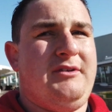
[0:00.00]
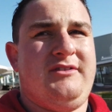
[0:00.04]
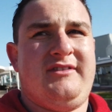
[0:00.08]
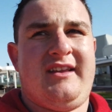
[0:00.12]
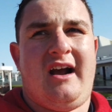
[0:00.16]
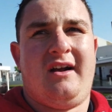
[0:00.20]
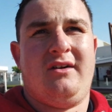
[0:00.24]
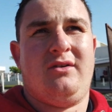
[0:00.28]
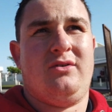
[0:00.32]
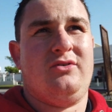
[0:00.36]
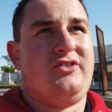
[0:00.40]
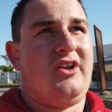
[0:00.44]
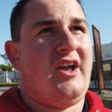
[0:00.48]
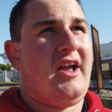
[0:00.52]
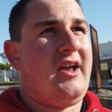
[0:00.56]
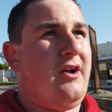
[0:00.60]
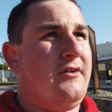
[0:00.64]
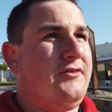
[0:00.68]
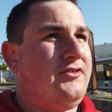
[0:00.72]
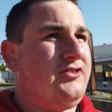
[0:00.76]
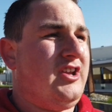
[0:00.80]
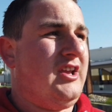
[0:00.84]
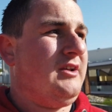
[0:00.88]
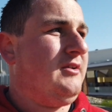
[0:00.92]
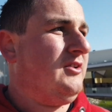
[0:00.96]
been down all day
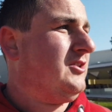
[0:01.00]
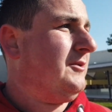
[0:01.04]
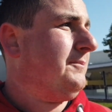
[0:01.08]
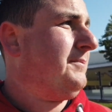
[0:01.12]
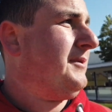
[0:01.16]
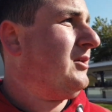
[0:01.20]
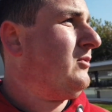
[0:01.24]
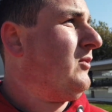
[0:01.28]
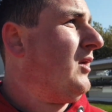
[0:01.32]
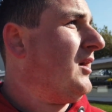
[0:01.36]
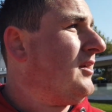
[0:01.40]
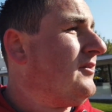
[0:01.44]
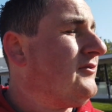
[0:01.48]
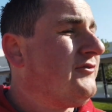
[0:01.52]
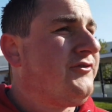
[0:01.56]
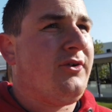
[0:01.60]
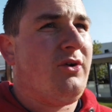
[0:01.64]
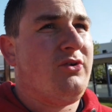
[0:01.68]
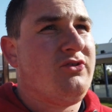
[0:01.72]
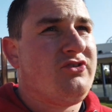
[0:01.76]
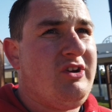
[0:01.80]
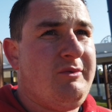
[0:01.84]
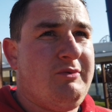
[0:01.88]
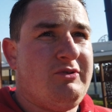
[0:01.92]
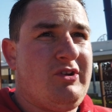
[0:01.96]
obviously is the big one,
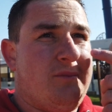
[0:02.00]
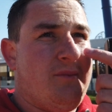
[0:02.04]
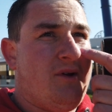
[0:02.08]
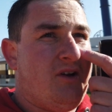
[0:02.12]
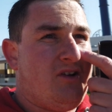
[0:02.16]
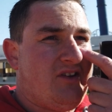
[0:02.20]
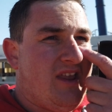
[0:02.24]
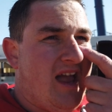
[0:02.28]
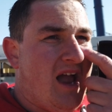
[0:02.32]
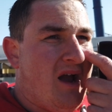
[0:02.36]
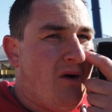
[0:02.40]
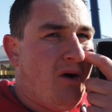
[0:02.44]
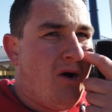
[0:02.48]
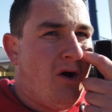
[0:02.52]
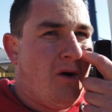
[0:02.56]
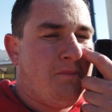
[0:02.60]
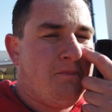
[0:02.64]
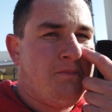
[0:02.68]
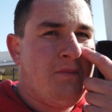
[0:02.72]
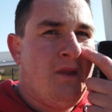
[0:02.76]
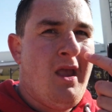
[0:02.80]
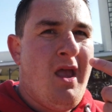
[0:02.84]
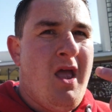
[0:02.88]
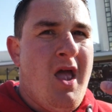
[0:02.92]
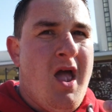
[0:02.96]
unfortunately, which I missed out
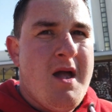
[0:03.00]
on,